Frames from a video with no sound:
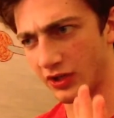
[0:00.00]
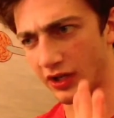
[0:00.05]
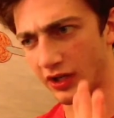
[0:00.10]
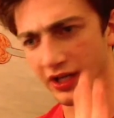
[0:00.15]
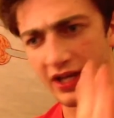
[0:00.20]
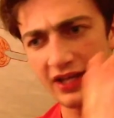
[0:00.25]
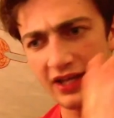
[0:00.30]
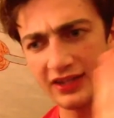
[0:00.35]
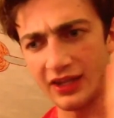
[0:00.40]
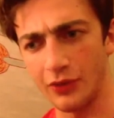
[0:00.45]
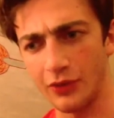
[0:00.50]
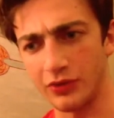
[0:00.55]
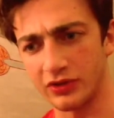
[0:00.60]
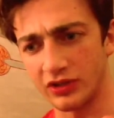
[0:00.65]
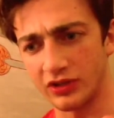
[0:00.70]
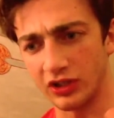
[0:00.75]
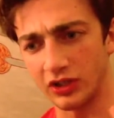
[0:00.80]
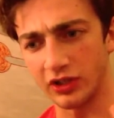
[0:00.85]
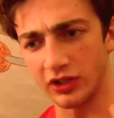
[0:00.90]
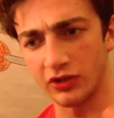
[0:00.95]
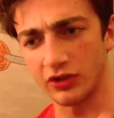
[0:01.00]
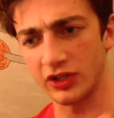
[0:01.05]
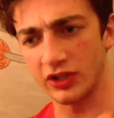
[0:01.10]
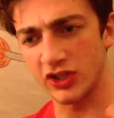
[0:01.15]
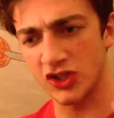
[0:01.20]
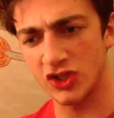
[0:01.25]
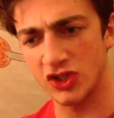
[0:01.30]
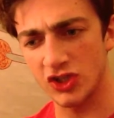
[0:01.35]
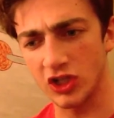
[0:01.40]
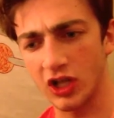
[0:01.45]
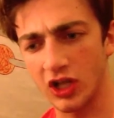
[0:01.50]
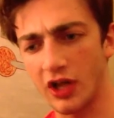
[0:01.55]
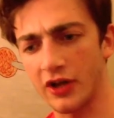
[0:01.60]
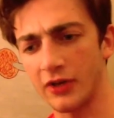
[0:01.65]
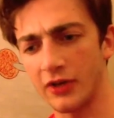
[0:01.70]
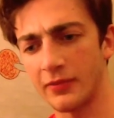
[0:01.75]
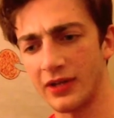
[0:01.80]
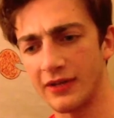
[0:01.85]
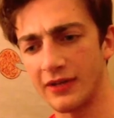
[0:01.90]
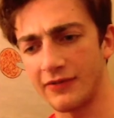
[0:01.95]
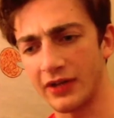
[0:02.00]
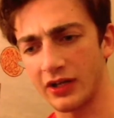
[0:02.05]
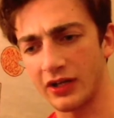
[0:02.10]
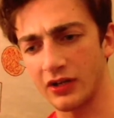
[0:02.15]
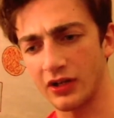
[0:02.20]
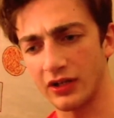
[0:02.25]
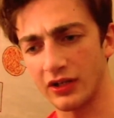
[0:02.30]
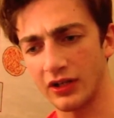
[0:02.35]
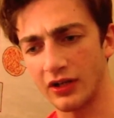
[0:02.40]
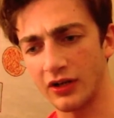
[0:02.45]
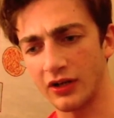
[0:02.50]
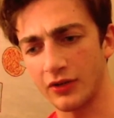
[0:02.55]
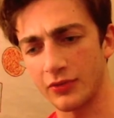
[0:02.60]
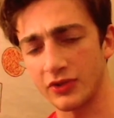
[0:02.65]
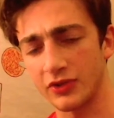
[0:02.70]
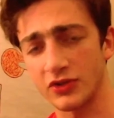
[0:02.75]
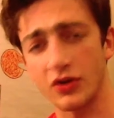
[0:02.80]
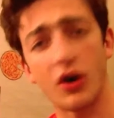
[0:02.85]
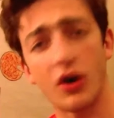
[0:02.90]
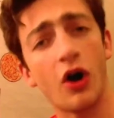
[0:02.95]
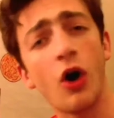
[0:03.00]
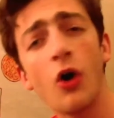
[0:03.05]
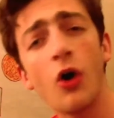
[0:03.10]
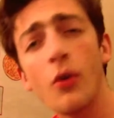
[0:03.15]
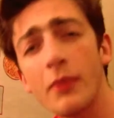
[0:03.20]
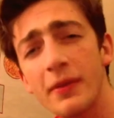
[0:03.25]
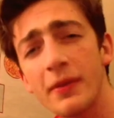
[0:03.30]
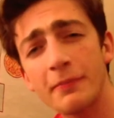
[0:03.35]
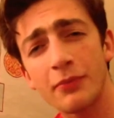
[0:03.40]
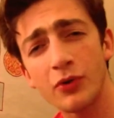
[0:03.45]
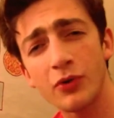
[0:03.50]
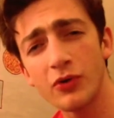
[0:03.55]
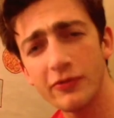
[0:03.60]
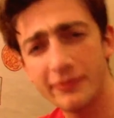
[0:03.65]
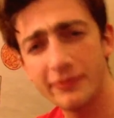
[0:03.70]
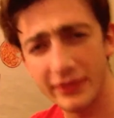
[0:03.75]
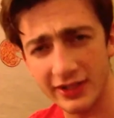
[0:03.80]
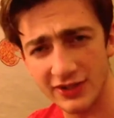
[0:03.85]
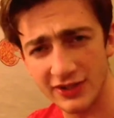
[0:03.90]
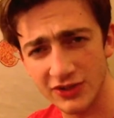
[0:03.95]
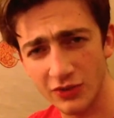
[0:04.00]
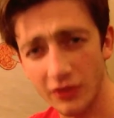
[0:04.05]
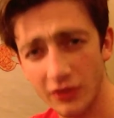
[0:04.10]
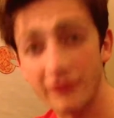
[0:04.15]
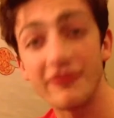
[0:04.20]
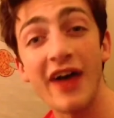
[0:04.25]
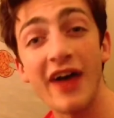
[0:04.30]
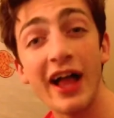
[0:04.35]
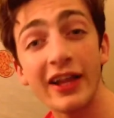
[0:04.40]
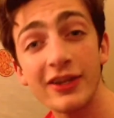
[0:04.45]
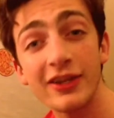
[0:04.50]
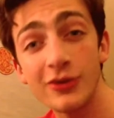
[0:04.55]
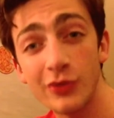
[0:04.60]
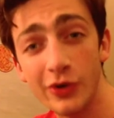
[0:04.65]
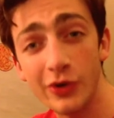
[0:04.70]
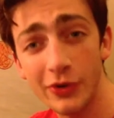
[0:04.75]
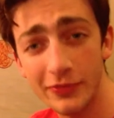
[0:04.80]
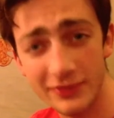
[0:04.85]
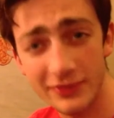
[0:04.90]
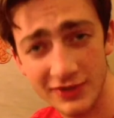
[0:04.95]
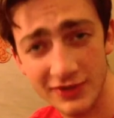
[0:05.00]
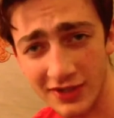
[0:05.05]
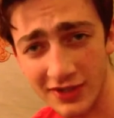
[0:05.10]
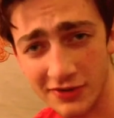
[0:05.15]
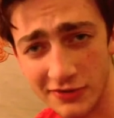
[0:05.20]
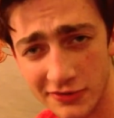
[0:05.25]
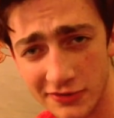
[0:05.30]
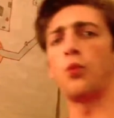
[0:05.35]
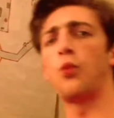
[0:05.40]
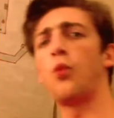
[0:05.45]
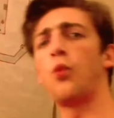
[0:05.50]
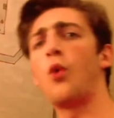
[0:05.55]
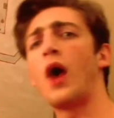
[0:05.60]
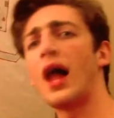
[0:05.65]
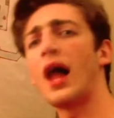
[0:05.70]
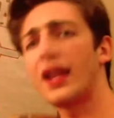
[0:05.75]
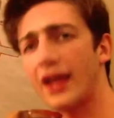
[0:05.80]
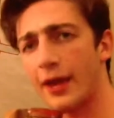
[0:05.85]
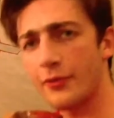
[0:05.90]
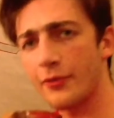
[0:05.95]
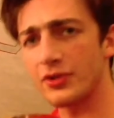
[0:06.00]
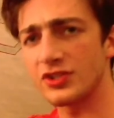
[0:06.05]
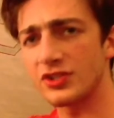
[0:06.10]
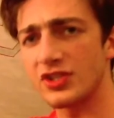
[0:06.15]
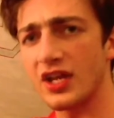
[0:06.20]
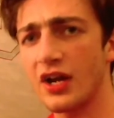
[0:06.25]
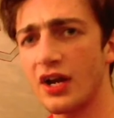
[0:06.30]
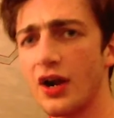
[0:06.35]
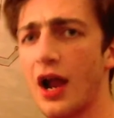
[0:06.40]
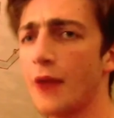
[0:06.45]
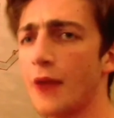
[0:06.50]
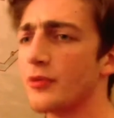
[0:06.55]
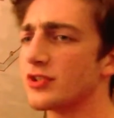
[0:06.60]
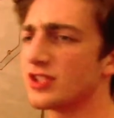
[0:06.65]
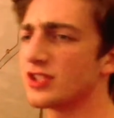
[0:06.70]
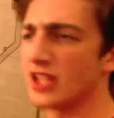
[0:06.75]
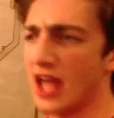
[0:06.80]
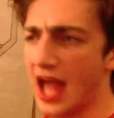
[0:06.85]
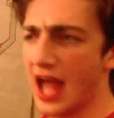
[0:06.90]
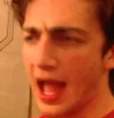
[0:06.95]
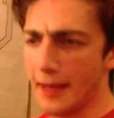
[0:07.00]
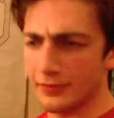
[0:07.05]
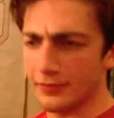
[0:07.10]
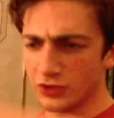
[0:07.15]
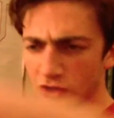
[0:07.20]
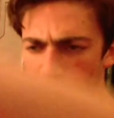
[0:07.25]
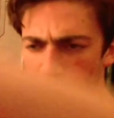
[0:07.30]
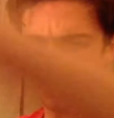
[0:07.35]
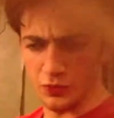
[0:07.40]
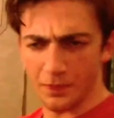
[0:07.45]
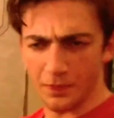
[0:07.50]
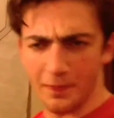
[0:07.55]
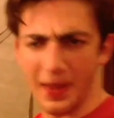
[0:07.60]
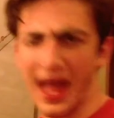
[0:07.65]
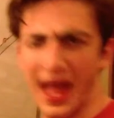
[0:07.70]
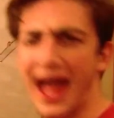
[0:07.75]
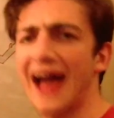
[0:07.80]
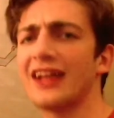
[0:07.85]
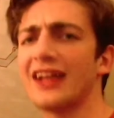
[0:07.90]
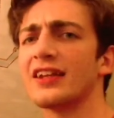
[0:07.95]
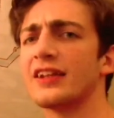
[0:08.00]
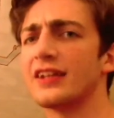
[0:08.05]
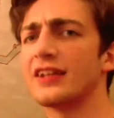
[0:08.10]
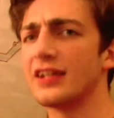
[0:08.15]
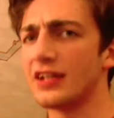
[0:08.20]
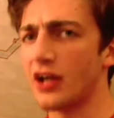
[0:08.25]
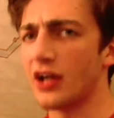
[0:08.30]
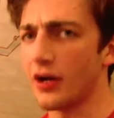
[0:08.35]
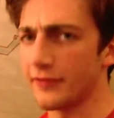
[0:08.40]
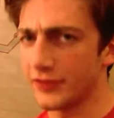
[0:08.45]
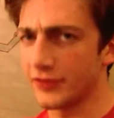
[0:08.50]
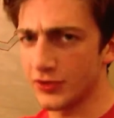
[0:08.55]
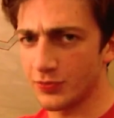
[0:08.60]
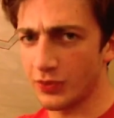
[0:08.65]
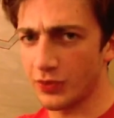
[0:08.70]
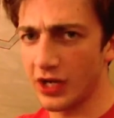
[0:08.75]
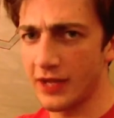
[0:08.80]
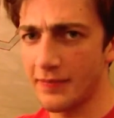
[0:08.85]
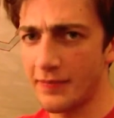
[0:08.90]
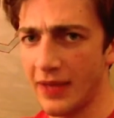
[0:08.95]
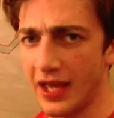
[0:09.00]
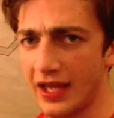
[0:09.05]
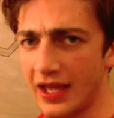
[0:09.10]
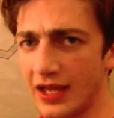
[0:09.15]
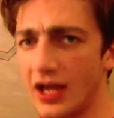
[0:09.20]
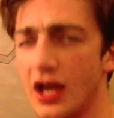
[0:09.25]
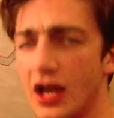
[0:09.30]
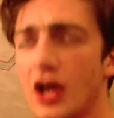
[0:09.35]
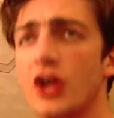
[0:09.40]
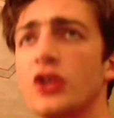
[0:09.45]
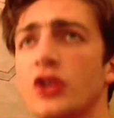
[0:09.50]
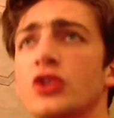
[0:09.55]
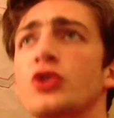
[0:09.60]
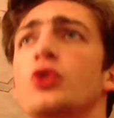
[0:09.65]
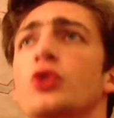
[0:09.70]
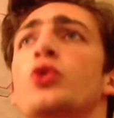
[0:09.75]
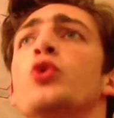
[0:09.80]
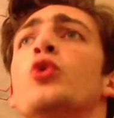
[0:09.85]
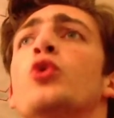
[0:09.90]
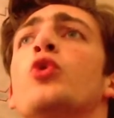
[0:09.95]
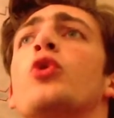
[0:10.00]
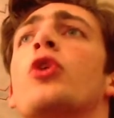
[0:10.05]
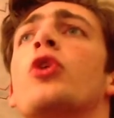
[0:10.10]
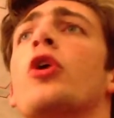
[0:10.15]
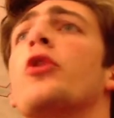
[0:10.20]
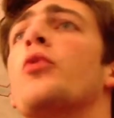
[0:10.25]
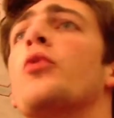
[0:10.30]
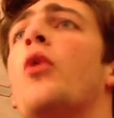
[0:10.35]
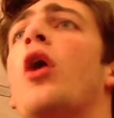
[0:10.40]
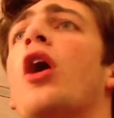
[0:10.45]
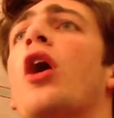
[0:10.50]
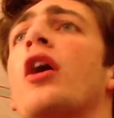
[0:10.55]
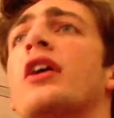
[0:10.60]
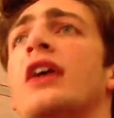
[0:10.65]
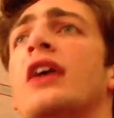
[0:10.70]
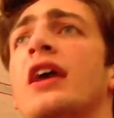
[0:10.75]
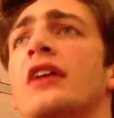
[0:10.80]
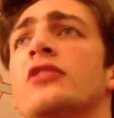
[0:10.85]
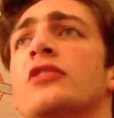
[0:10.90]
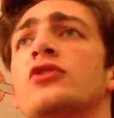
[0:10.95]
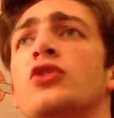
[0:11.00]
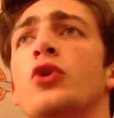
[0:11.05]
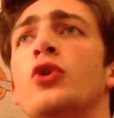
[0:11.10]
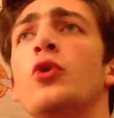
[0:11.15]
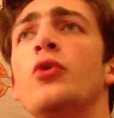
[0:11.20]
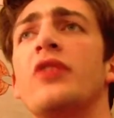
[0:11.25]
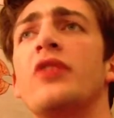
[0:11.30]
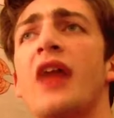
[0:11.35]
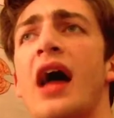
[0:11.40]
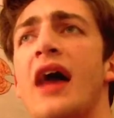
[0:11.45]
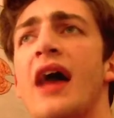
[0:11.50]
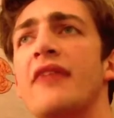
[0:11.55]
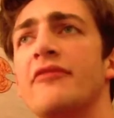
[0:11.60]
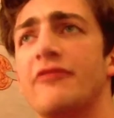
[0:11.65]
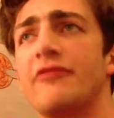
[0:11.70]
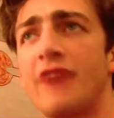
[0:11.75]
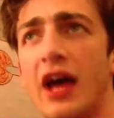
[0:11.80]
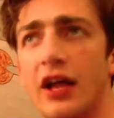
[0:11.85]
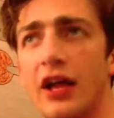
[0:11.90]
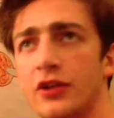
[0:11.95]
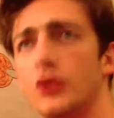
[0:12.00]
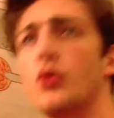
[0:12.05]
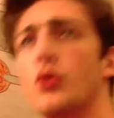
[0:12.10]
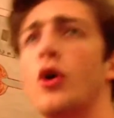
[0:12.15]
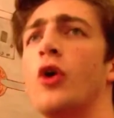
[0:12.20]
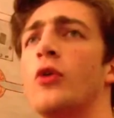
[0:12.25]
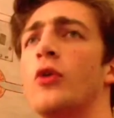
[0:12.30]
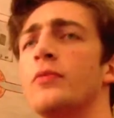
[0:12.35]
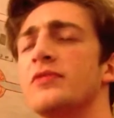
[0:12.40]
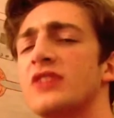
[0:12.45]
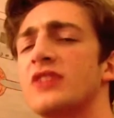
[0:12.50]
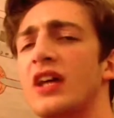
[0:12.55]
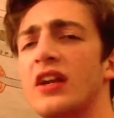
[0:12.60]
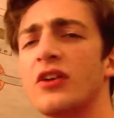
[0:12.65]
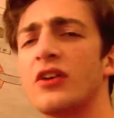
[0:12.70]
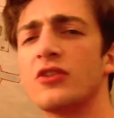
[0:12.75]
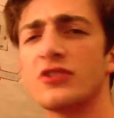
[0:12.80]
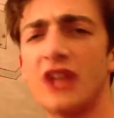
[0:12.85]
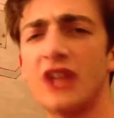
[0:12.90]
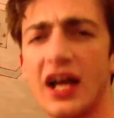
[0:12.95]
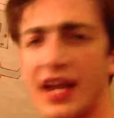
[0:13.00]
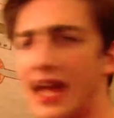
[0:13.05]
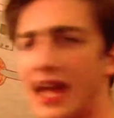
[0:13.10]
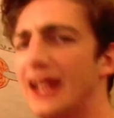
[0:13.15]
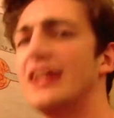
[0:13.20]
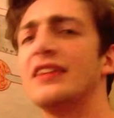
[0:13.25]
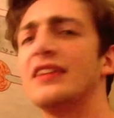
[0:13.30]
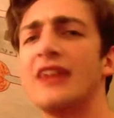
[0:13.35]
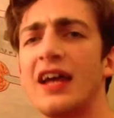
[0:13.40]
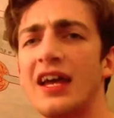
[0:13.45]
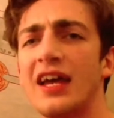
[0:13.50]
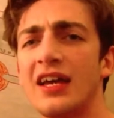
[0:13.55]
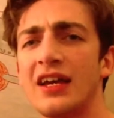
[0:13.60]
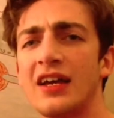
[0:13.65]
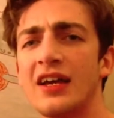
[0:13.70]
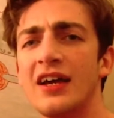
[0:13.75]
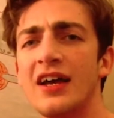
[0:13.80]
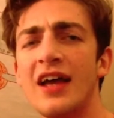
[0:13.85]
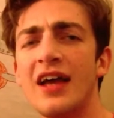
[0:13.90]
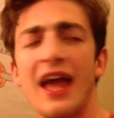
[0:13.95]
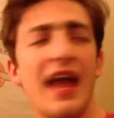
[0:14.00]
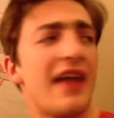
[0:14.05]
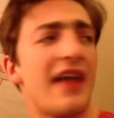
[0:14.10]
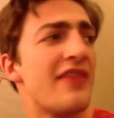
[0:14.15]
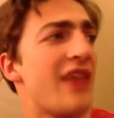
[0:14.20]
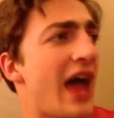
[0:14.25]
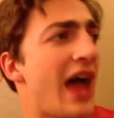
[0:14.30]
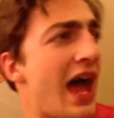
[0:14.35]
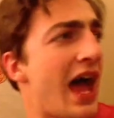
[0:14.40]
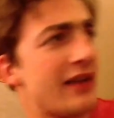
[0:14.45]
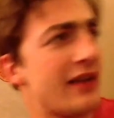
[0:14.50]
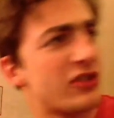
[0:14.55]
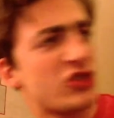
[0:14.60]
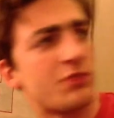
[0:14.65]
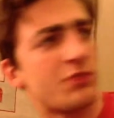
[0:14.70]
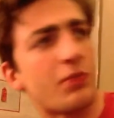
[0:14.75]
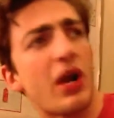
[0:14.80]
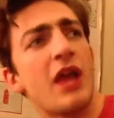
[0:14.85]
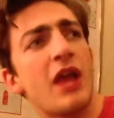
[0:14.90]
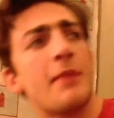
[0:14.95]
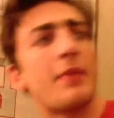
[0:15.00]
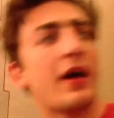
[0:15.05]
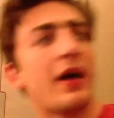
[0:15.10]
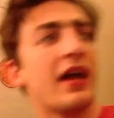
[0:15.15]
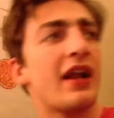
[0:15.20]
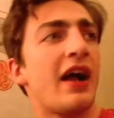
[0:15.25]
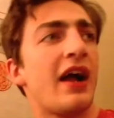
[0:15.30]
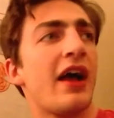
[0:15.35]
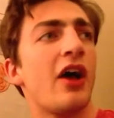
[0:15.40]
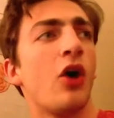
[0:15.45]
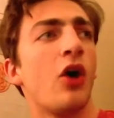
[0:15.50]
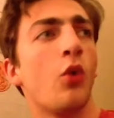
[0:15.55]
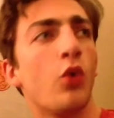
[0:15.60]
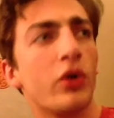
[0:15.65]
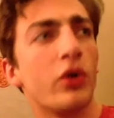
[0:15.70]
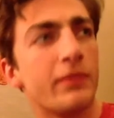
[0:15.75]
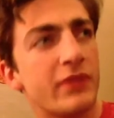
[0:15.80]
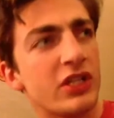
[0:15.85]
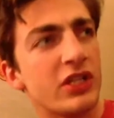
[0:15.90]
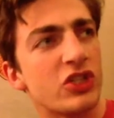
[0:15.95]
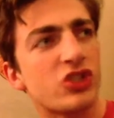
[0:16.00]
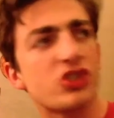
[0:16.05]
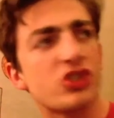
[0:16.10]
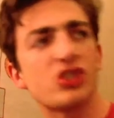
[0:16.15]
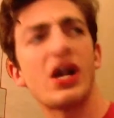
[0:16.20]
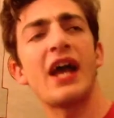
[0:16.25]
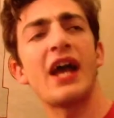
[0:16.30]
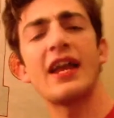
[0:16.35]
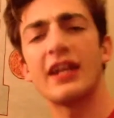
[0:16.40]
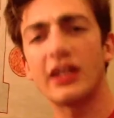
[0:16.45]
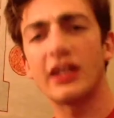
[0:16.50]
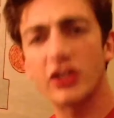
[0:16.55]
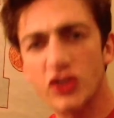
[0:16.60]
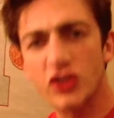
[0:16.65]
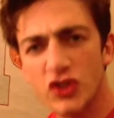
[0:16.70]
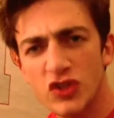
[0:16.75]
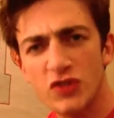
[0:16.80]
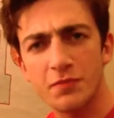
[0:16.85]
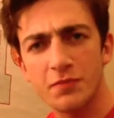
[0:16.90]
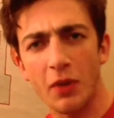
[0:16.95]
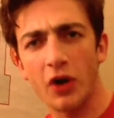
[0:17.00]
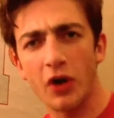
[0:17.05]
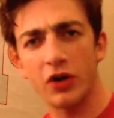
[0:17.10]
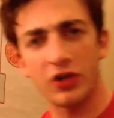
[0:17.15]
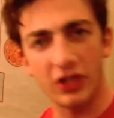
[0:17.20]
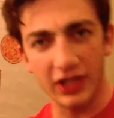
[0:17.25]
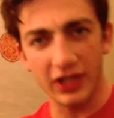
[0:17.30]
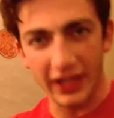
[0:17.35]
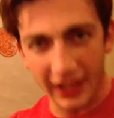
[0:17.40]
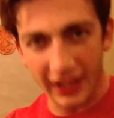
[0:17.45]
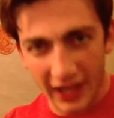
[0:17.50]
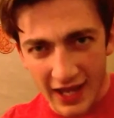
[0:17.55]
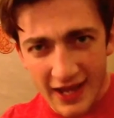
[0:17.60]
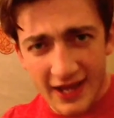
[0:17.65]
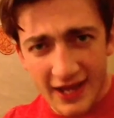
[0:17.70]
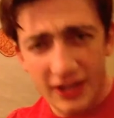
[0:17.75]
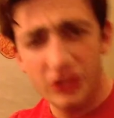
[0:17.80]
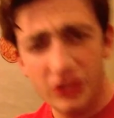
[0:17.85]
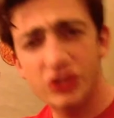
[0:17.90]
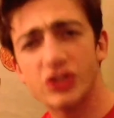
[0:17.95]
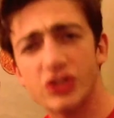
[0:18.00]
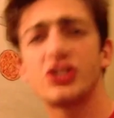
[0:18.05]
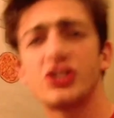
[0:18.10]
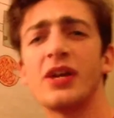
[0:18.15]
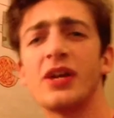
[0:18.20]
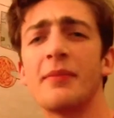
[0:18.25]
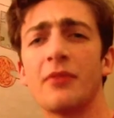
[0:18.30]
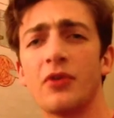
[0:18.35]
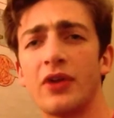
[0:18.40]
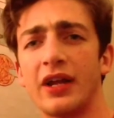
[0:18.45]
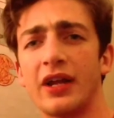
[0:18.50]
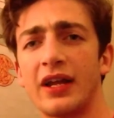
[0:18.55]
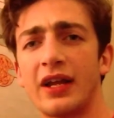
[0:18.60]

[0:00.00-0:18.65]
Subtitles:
they would literally slaughter me if I call it a hardware store. Home improvement store, Value Home Centers. While I was there, I was the absolute paladin of spray paint. You could walk into that Value Home Centers on any day, and that spray paint aisle would be shining, sparkling, shimmering.